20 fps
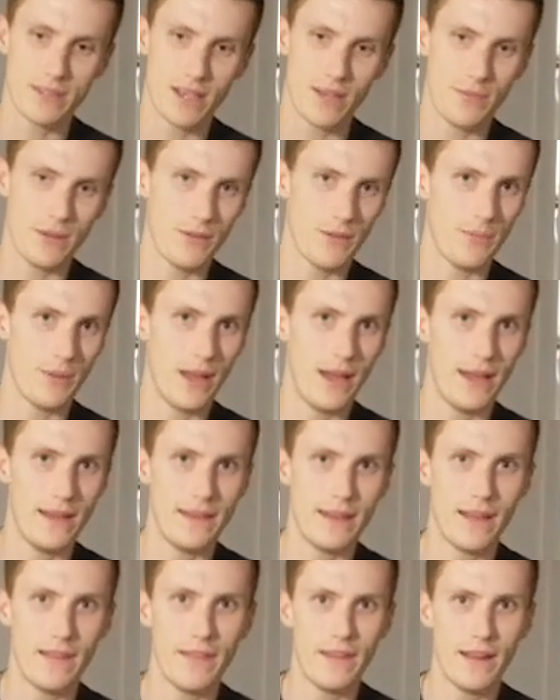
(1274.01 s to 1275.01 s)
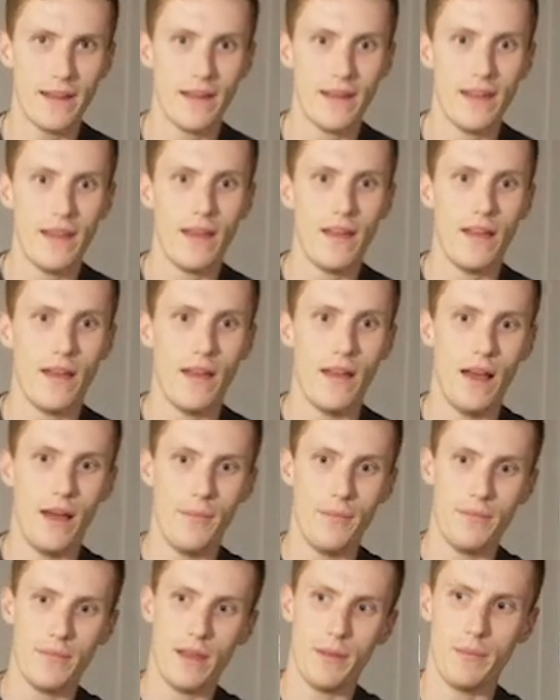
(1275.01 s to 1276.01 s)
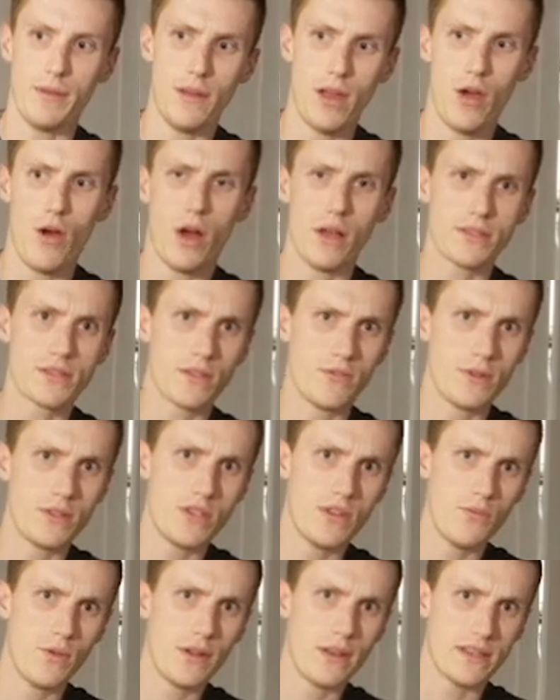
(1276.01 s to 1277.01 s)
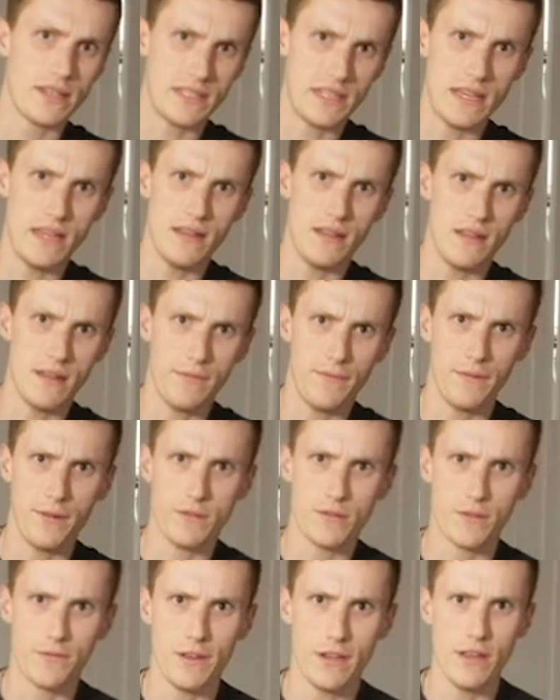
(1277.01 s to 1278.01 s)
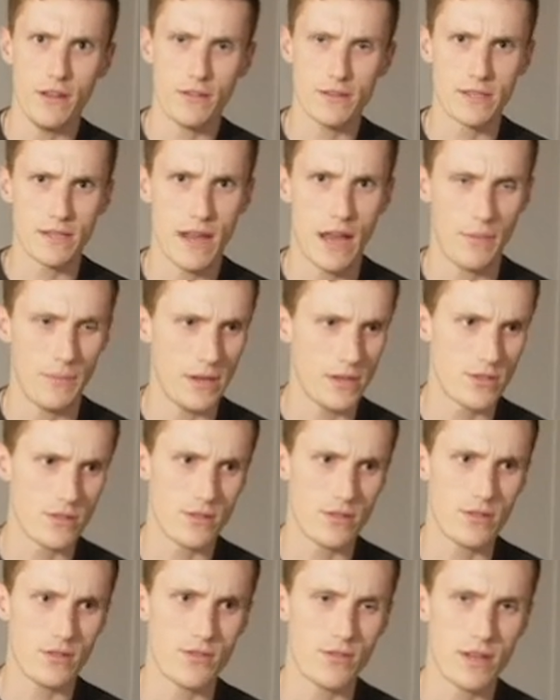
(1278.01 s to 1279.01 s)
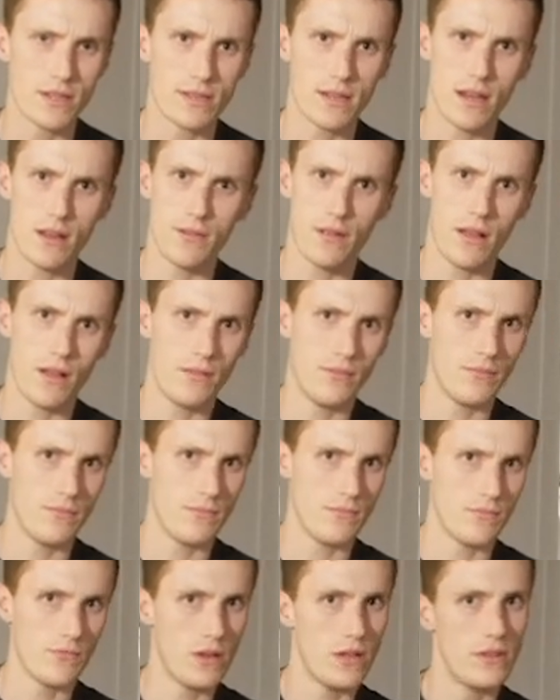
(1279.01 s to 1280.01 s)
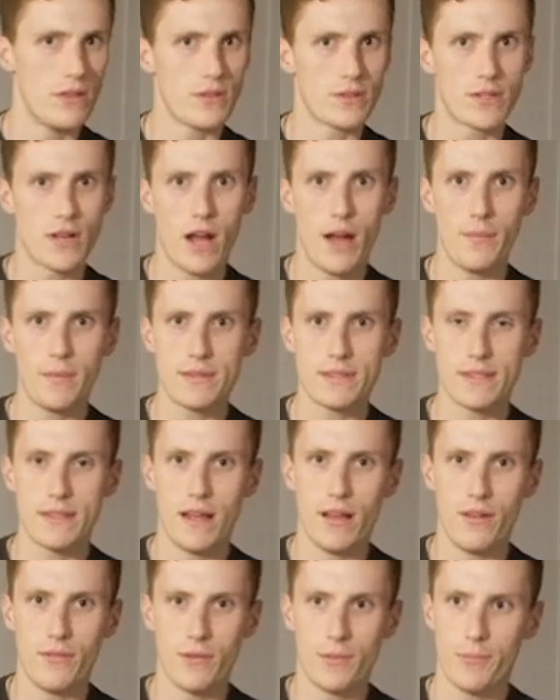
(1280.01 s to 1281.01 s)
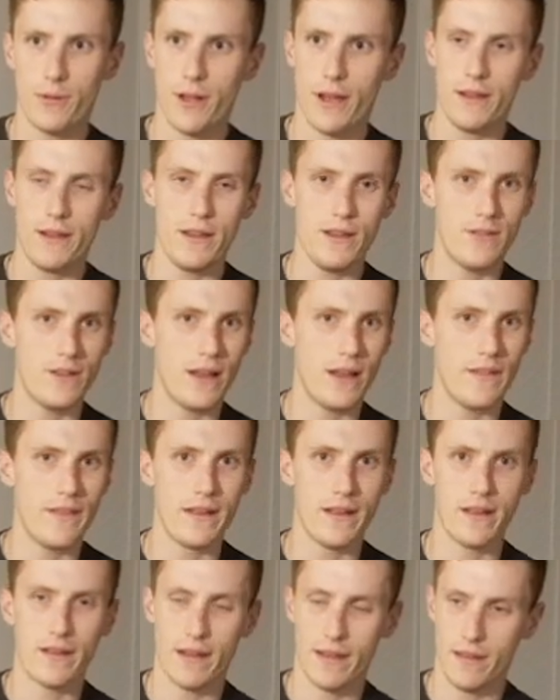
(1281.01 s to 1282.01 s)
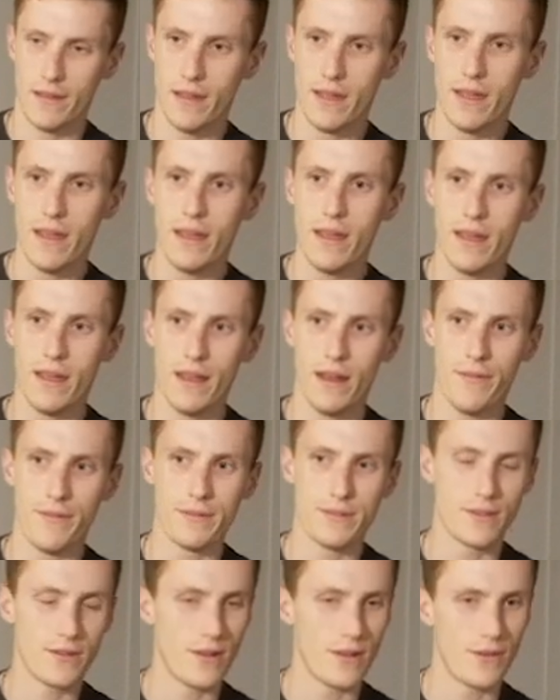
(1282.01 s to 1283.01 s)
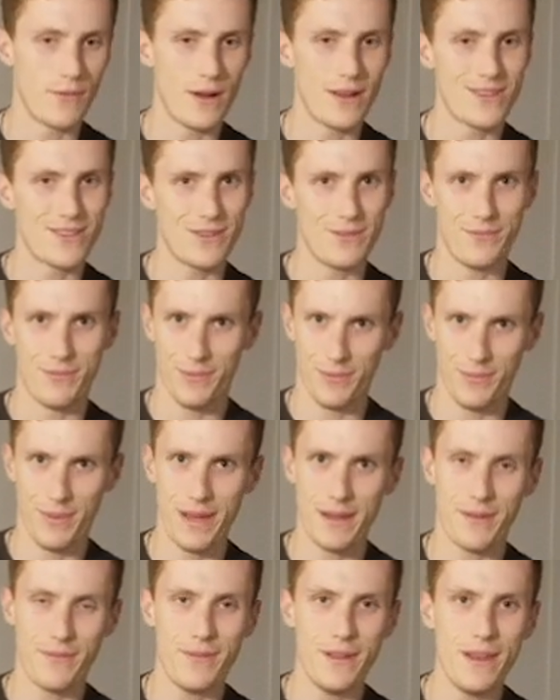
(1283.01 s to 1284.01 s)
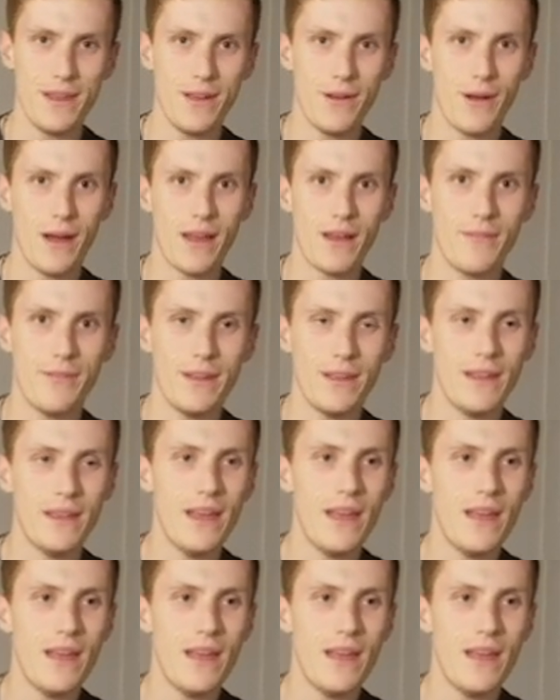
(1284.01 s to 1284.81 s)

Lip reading: I'll be replying down there. Let me know also what you want to see in future videos, and I'll make sure to address it. I'll read those comments and I'll reply to you down there. And if it's a good question, we'll make a video out of it.